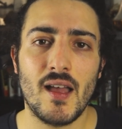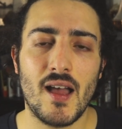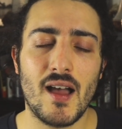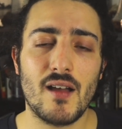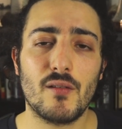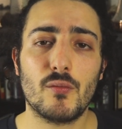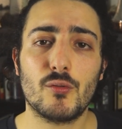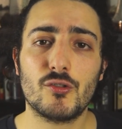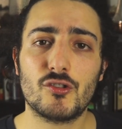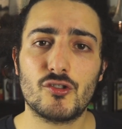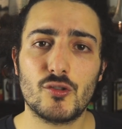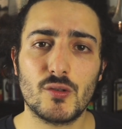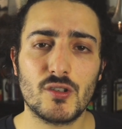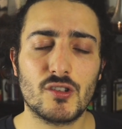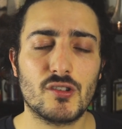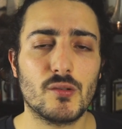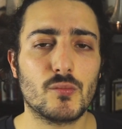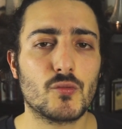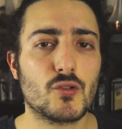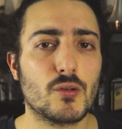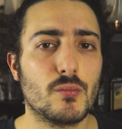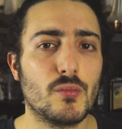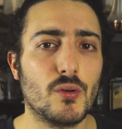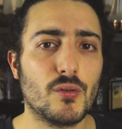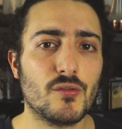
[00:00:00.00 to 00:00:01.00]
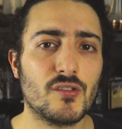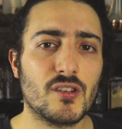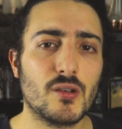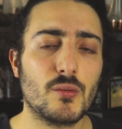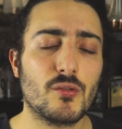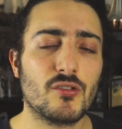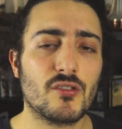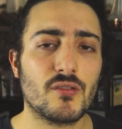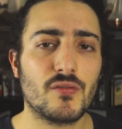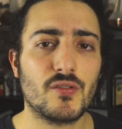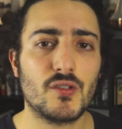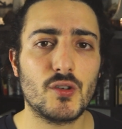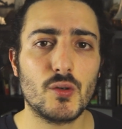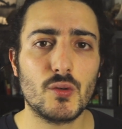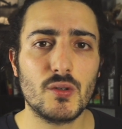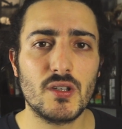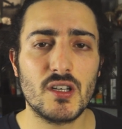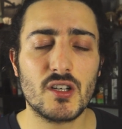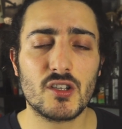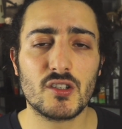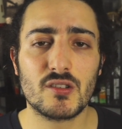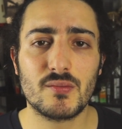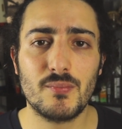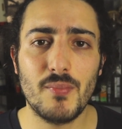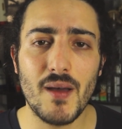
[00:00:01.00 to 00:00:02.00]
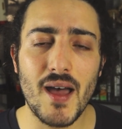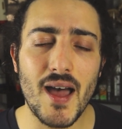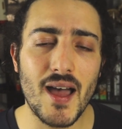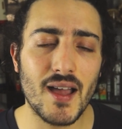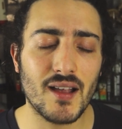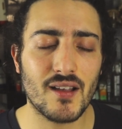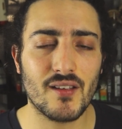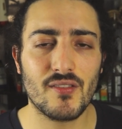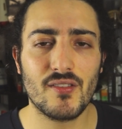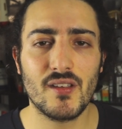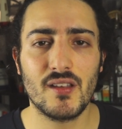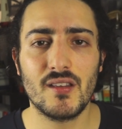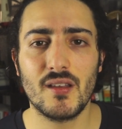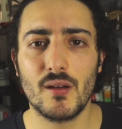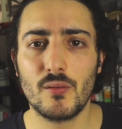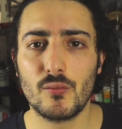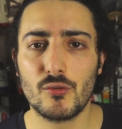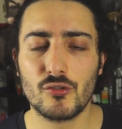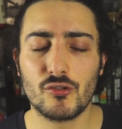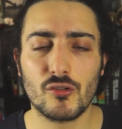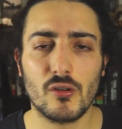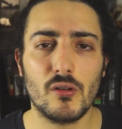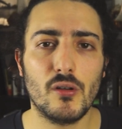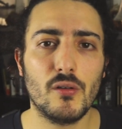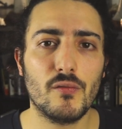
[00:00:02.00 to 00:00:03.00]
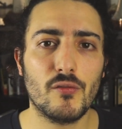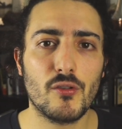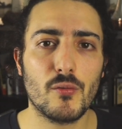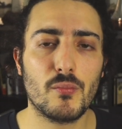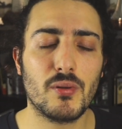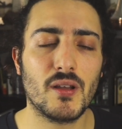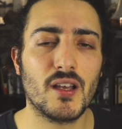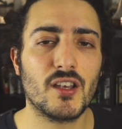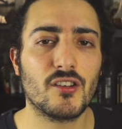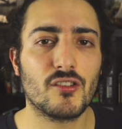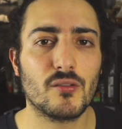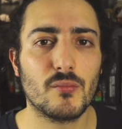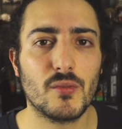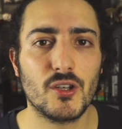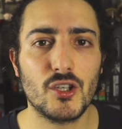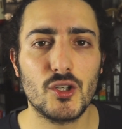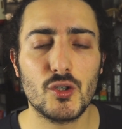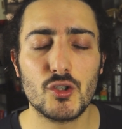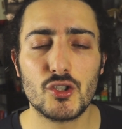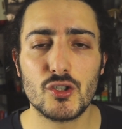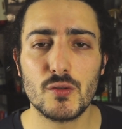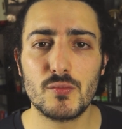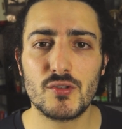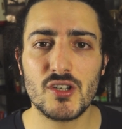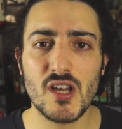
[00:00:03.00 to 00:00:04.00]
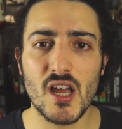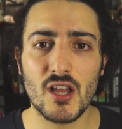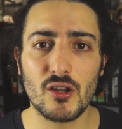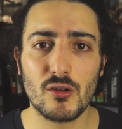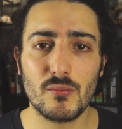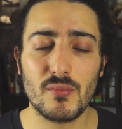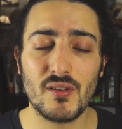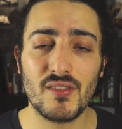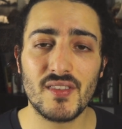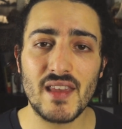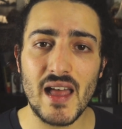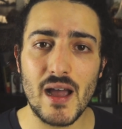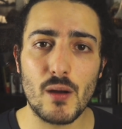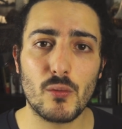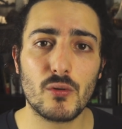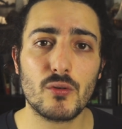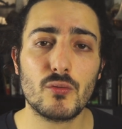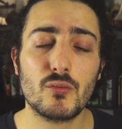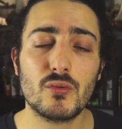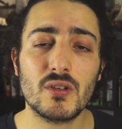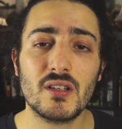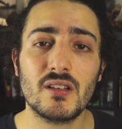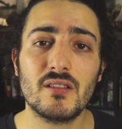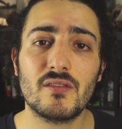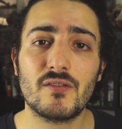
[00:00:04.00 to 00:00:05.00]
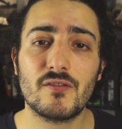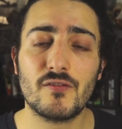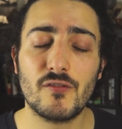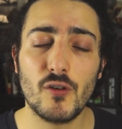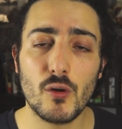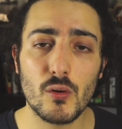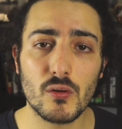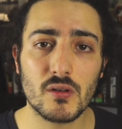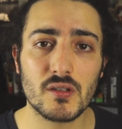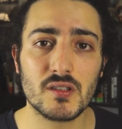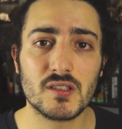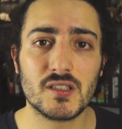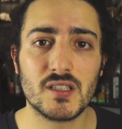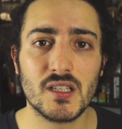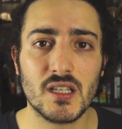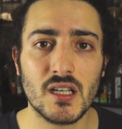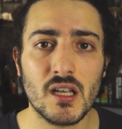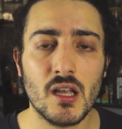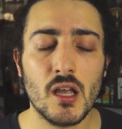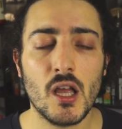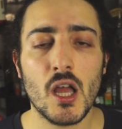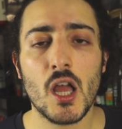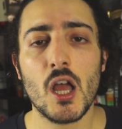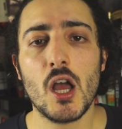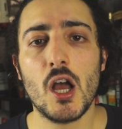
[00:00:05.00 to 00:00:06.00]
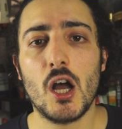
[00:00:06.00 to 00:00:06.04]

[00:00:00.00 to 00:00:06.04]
I was doing some trombone series a few years back, and then I was all over the place on my YouTube channel, but now we're really focusing